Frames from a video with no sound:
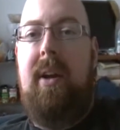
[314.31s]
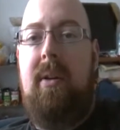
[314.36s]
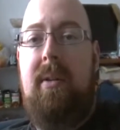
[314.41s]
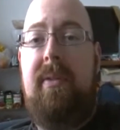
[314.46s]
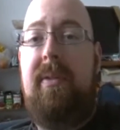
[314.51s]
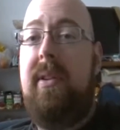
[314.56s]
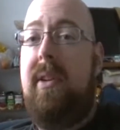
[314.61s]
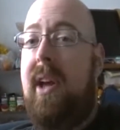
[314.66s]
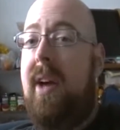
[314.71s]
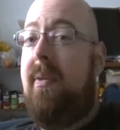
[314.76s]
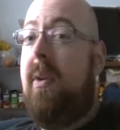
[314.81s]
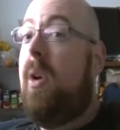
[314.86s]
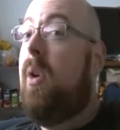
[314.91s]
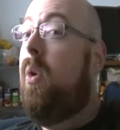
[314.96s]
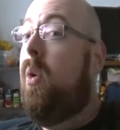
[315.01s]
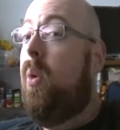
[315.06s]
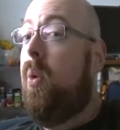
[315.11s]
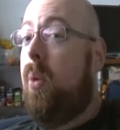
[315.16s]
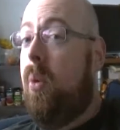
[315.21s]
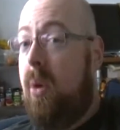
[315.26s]
and hopefully you have a
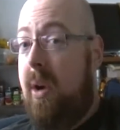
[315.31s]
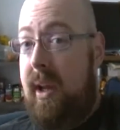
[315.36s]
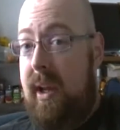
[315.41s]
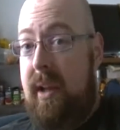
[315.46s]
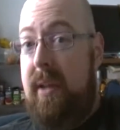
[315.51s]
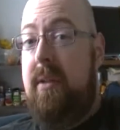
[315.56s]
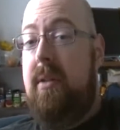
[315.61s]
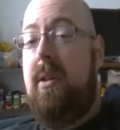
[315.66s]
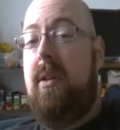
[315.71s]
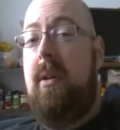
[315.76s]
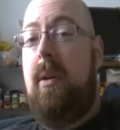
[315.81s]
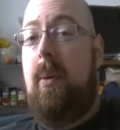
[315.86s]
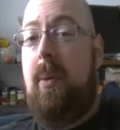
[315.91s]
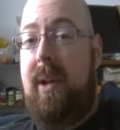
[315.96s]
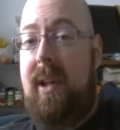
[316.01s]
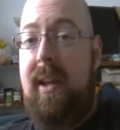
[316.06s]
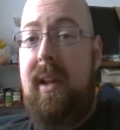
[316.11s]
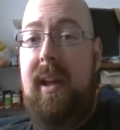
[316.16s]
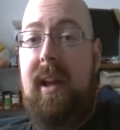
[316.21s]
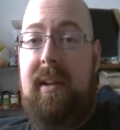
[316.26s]
great
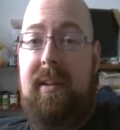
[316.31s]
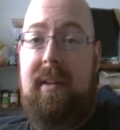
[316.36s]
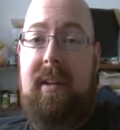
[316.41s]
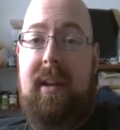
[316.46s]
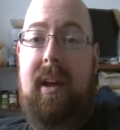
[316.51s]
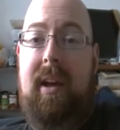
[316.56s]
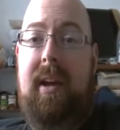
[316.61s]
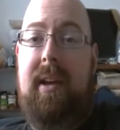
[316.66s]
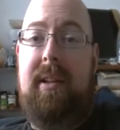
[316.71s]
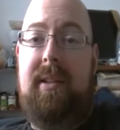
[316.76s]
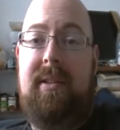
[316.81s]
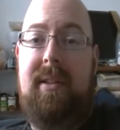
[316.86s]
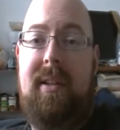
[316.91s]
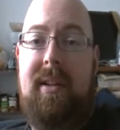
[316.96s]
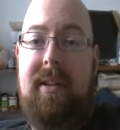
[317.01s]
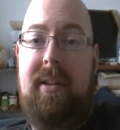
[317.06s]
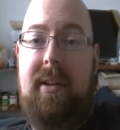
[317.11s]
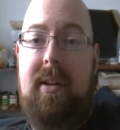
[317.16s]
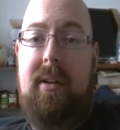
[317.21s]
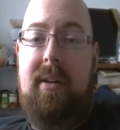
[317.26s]
weekend,
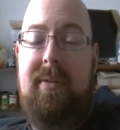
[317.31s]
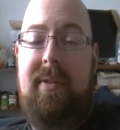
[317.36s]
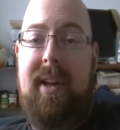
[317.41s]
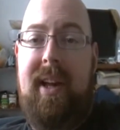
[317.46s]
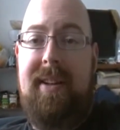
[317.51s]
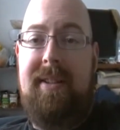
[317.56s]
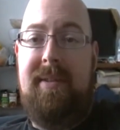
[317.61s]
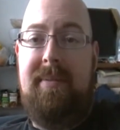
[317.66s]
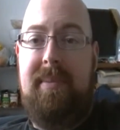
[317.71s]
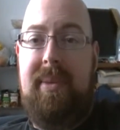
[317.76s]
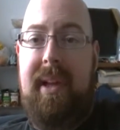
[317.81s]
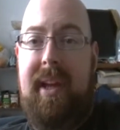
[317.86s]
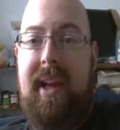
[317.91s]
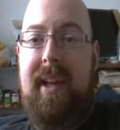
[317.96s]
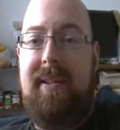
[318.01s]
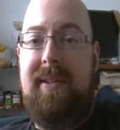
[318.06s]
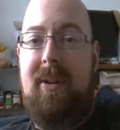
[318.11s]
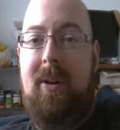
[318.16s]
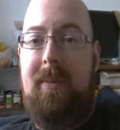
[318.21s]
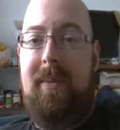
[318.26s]
guys. You know, if you've got some
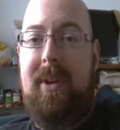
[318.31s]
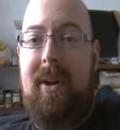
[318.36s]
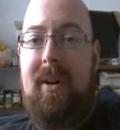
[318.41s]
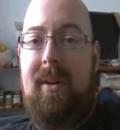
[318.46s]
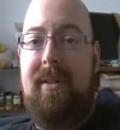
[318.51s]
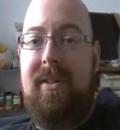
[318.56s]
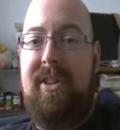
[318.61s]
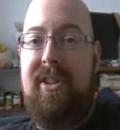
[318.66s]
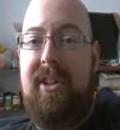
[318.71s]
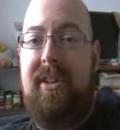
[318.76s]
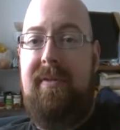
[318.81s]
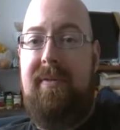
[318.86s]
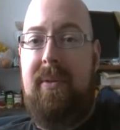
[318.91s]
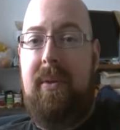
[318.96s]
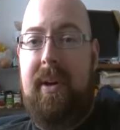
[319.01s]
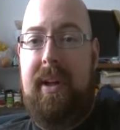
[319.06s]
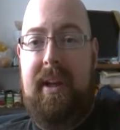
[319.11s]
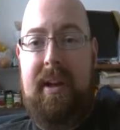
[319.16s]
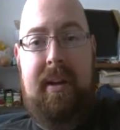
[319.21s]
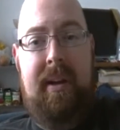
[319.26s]
plans, I hope they all go good
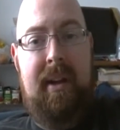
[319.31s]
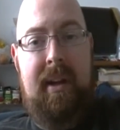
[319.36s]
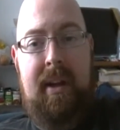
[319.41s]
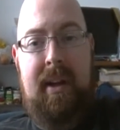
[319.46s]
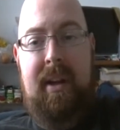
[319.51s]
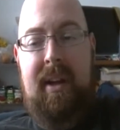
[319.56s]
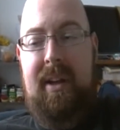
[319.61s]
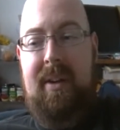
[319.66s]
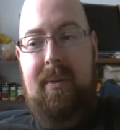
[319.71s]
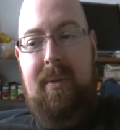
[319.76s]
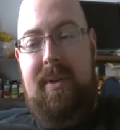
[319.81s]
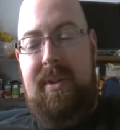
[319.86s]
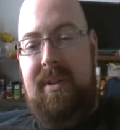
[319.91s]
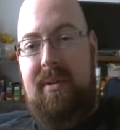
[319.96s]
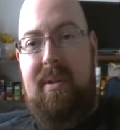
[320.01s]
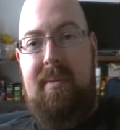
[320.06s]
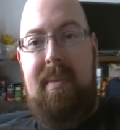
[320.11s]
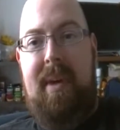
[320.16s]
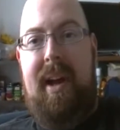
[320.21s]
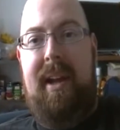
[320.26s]
for you. We'll
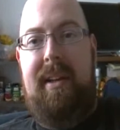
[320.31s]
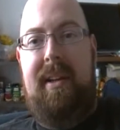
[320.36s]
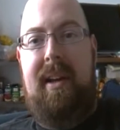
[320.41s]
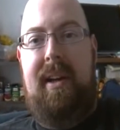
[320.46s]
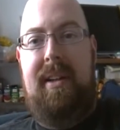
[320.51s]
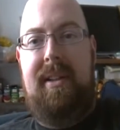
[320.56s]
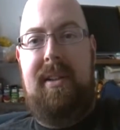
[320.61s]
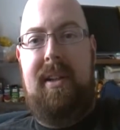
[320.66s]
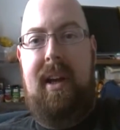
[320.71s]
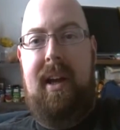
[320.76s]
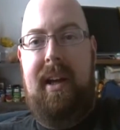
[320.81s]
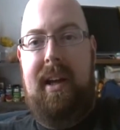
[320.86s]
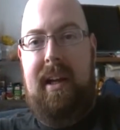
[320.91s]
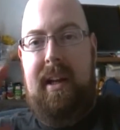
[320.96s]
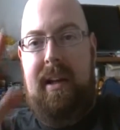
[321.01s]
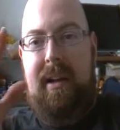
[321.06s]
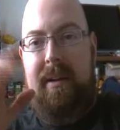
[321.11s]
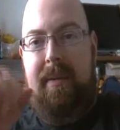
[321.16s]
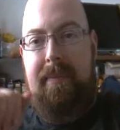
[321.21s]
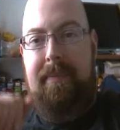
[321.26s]
see what mine does. I
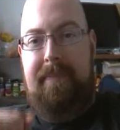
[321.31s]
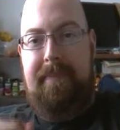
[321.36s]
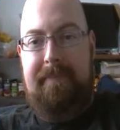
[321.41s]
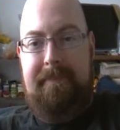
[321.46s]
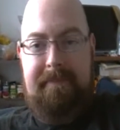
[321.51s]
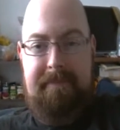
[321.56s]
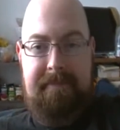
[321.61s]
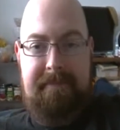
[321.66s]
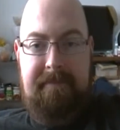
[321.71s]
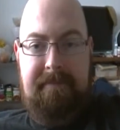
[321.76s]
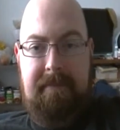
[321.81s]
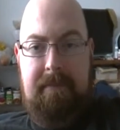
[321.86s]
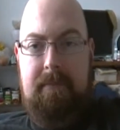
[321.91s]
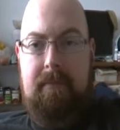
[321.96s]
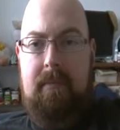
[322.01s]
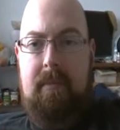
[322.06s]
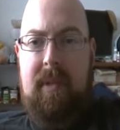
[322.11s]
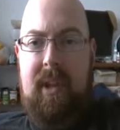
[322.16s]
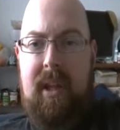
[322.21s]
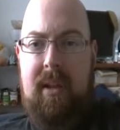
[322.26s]
gotta
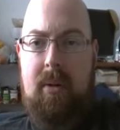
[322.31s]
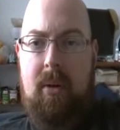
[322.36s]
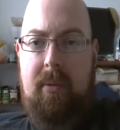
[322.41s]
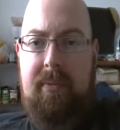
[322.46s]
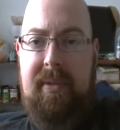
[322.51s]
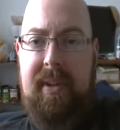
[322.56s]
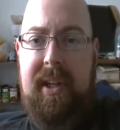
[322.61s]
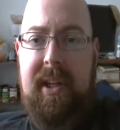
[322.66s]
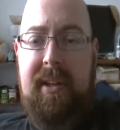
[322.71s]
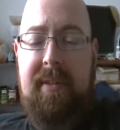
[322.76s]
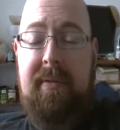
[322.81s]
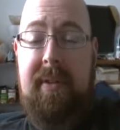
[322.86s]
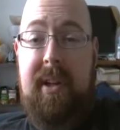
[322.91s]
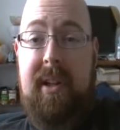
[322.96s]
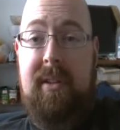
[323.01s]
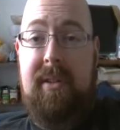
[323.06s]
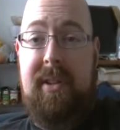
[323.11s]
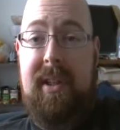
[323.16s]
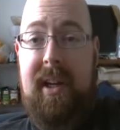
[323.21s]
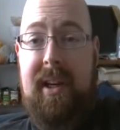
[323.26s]
hopefully get a
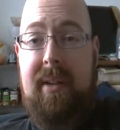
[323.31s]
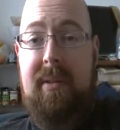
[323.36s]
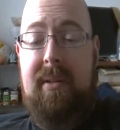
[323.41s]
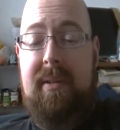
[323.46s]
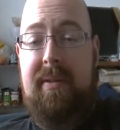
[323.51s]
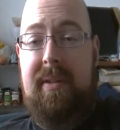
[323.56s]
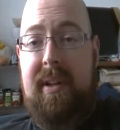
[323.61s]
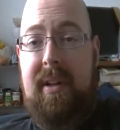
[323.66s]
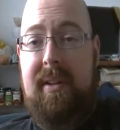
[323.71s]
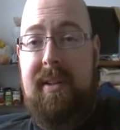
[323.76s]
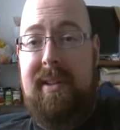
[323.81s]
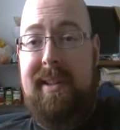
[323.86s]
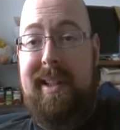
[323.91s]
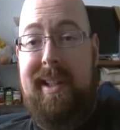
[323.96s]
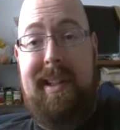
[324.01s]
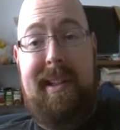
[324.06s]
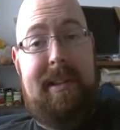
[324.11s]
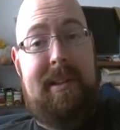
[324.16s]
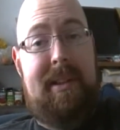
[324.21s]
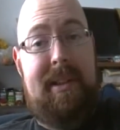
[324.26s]
video chat here with the
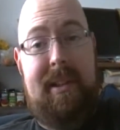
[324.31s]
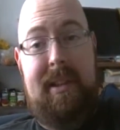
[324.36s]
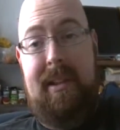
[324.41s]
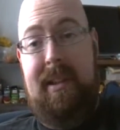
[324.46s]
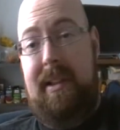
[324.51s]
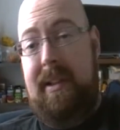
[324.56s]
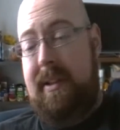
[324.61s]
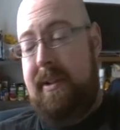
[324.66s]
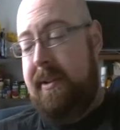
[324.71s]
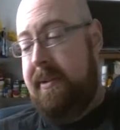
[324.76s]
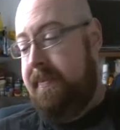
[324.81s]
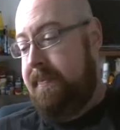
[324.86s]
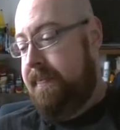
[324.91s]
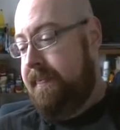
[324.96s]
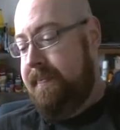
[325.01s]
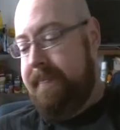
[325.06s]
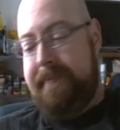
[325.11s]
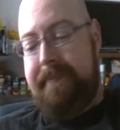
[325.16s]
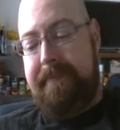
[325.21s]
fiance. Jeez,